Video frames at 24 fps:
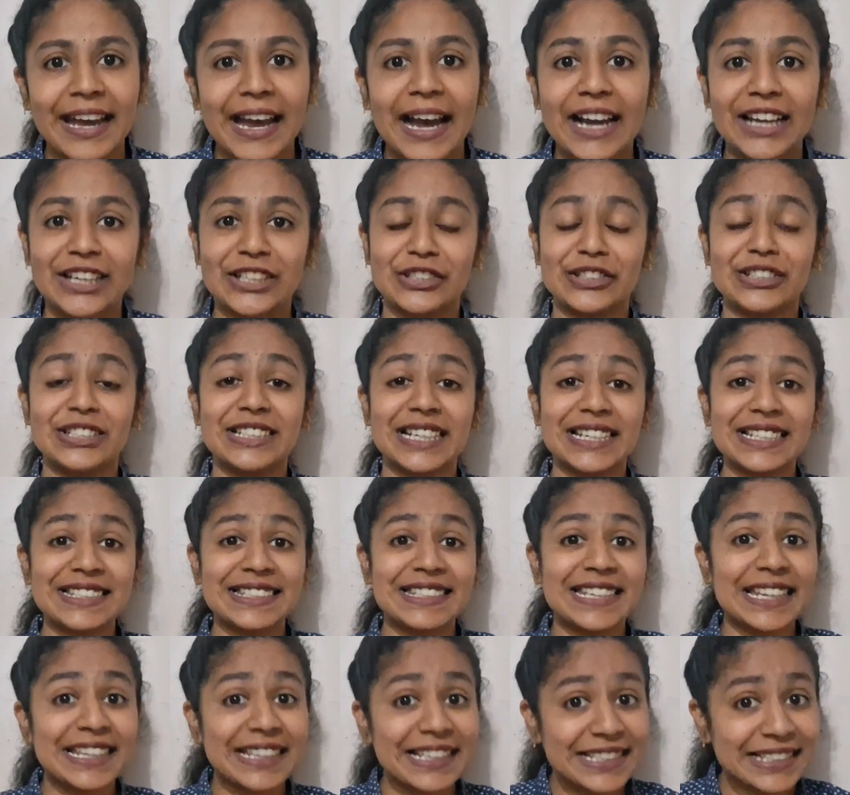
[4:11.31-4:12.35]
I should just
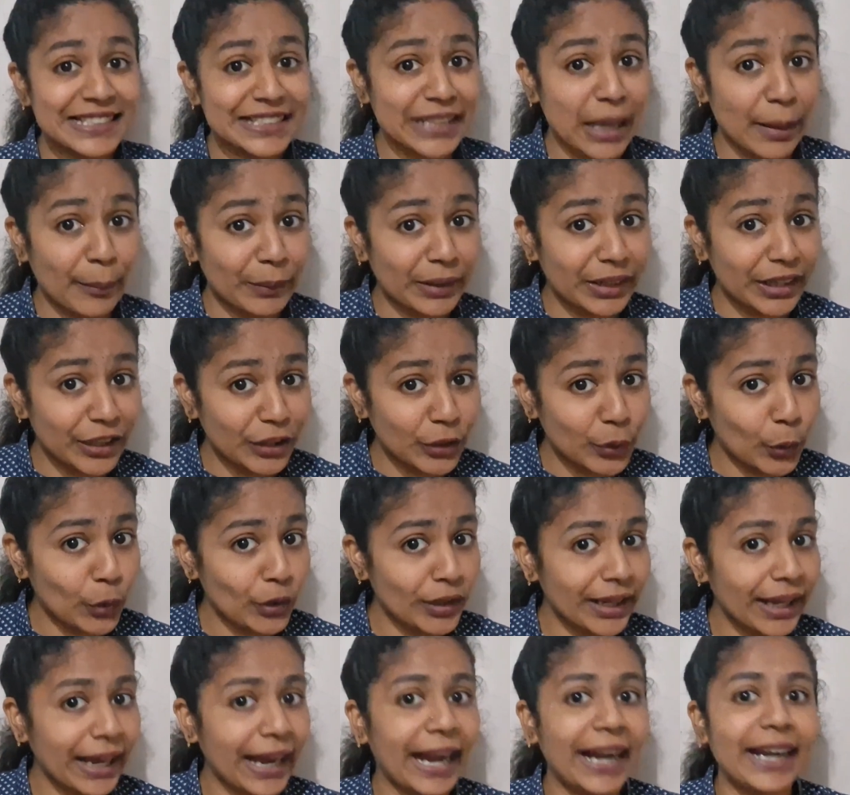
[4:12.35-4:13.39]
see this summary
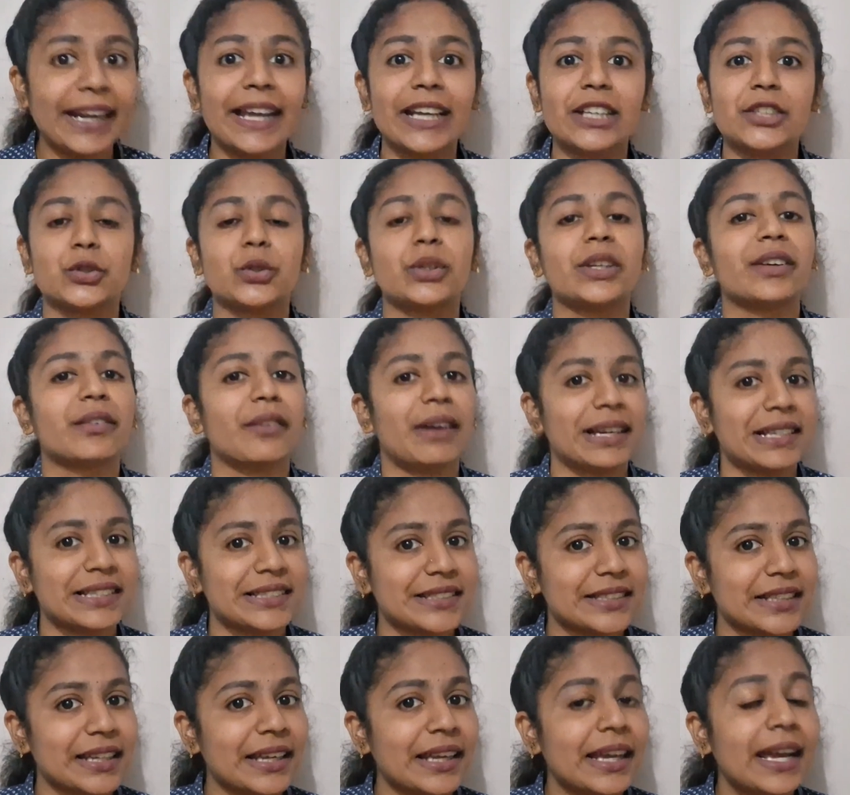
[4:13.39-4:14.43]
note and I should
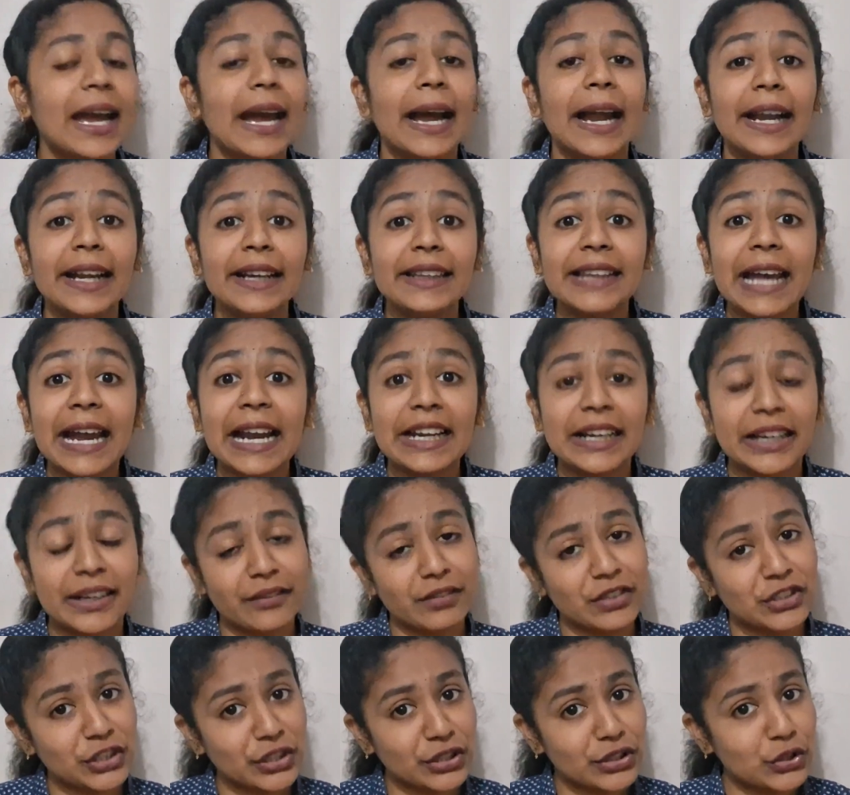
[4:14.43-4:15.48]
revise. And that
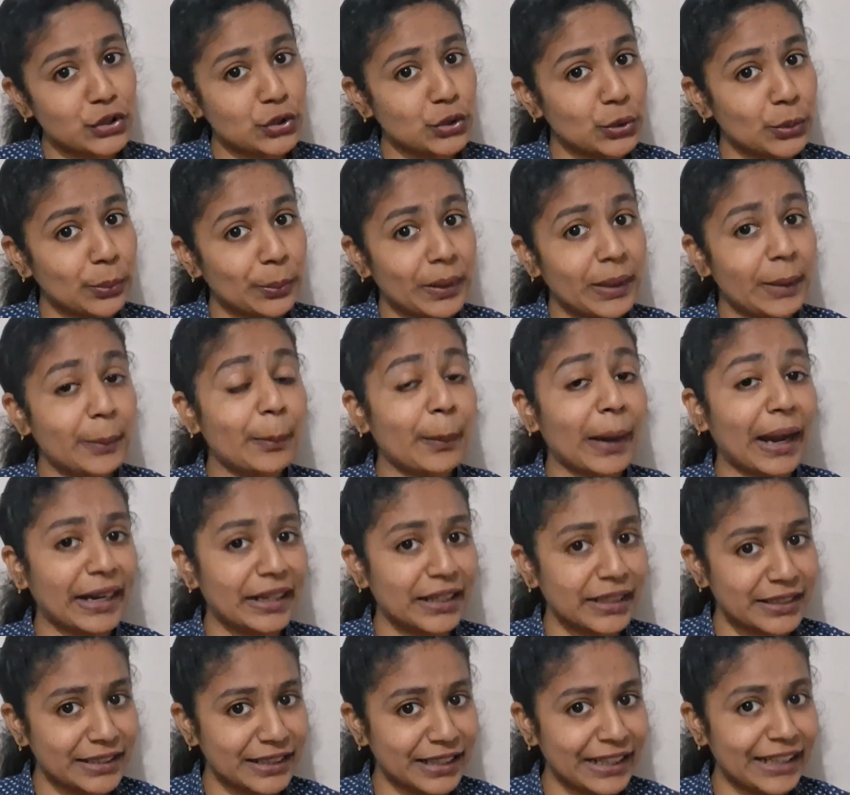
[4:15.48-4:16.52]
revision should be
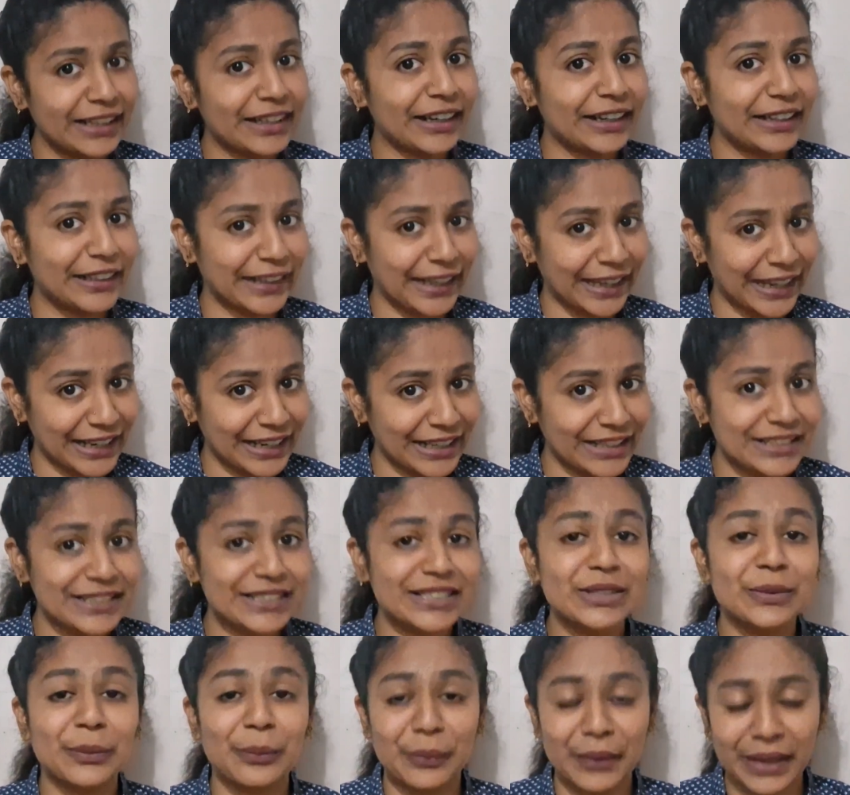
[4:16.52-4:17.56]
mandatorily
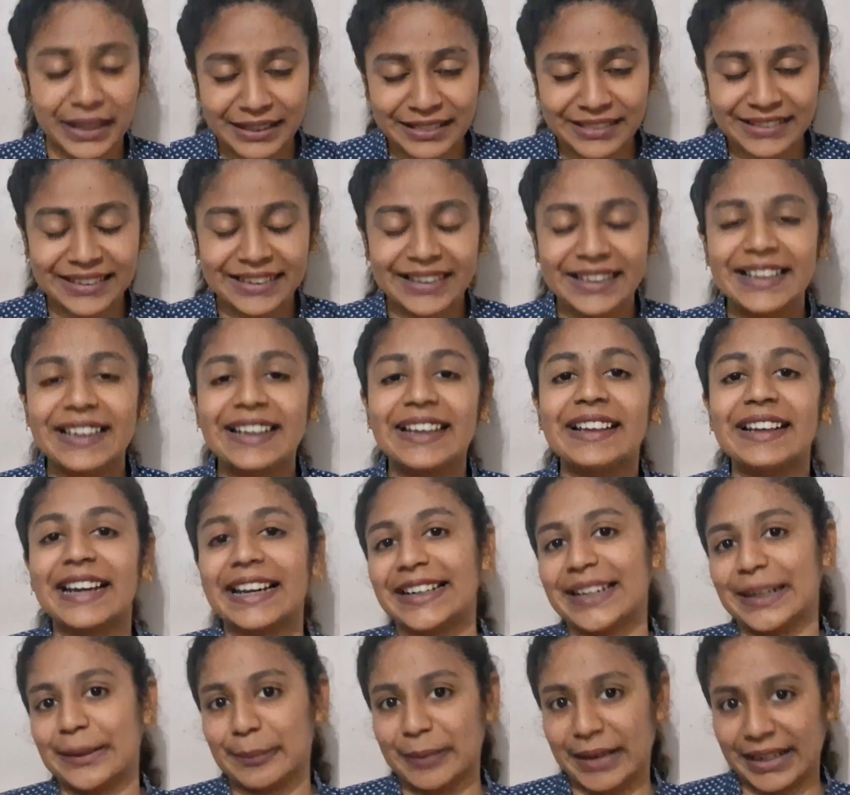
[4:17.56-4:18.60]
contains with
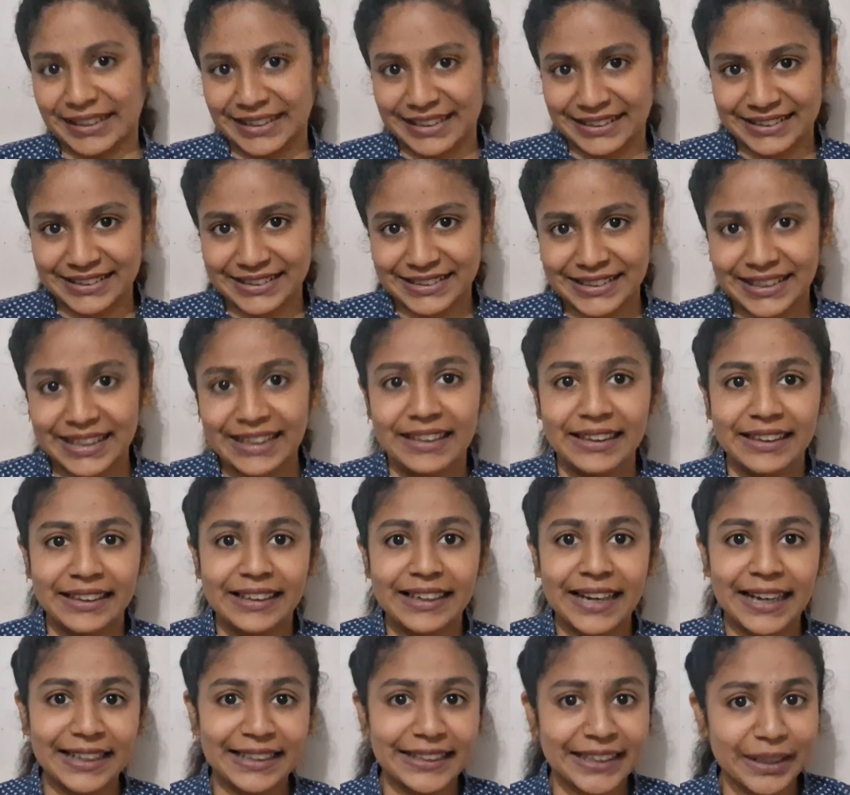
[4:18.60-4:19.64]
writing practice.
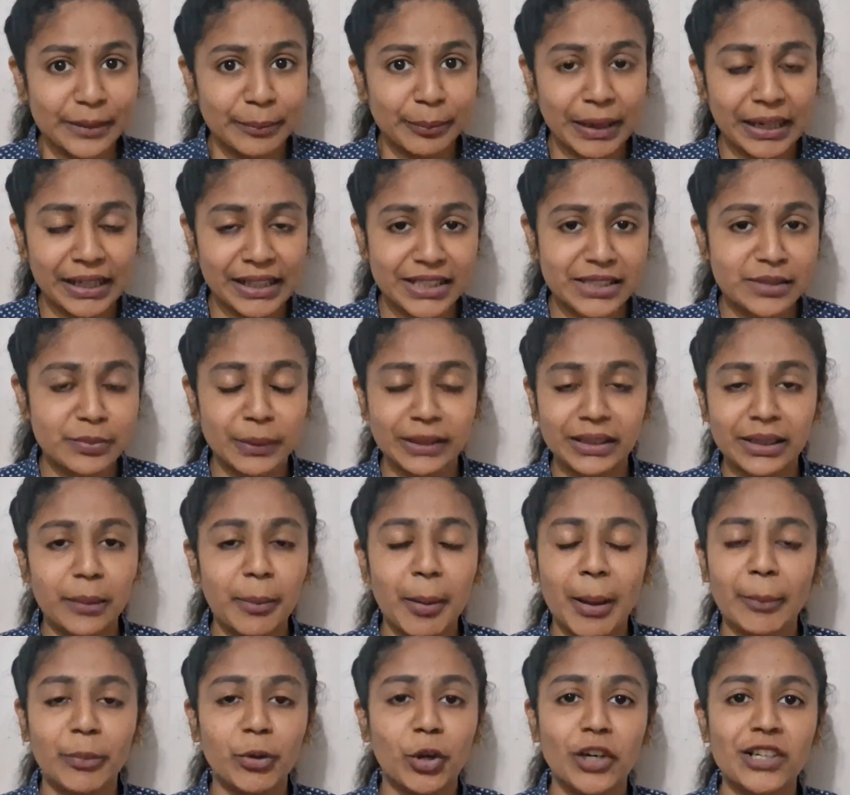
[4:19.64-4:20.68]
Writing practice matlab,
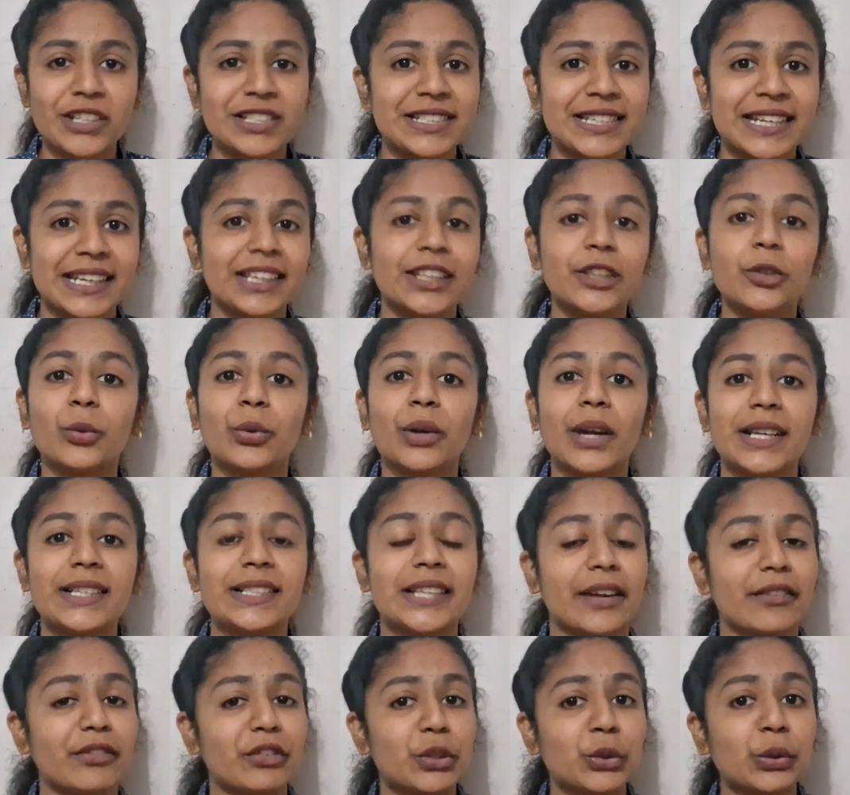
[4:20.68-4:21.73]
I'm not saying you guys
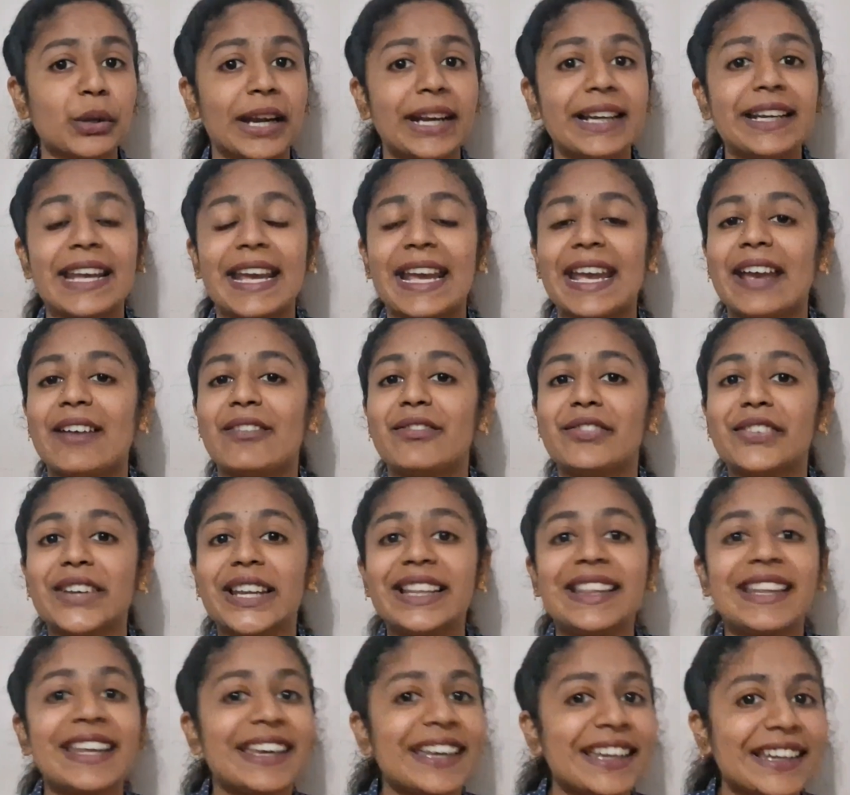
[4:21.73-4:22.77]
have to write
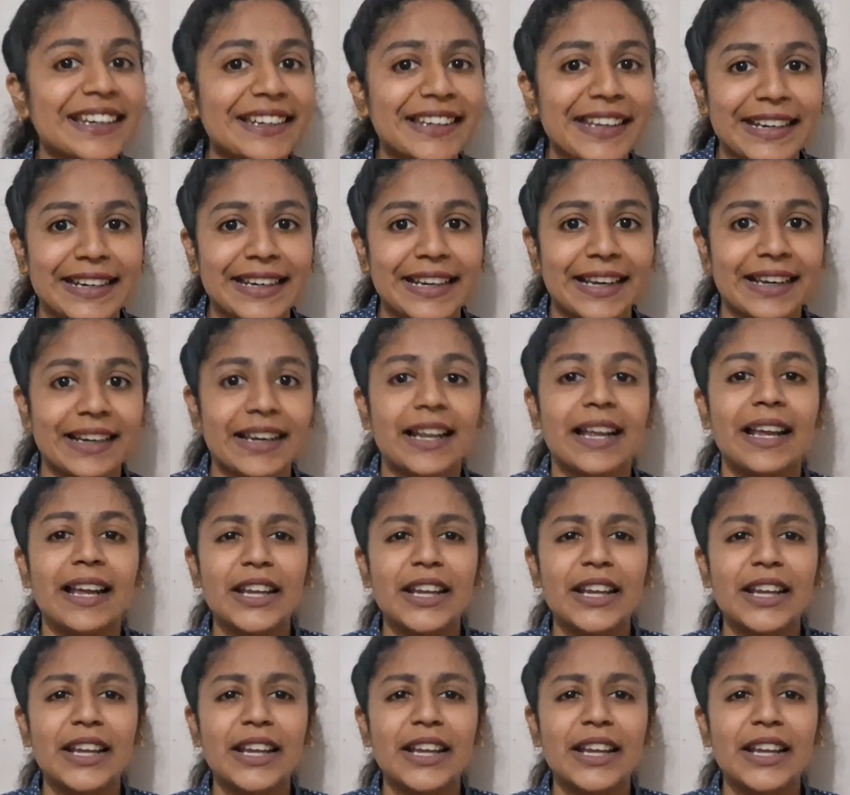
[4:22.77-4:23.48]
everything in detail.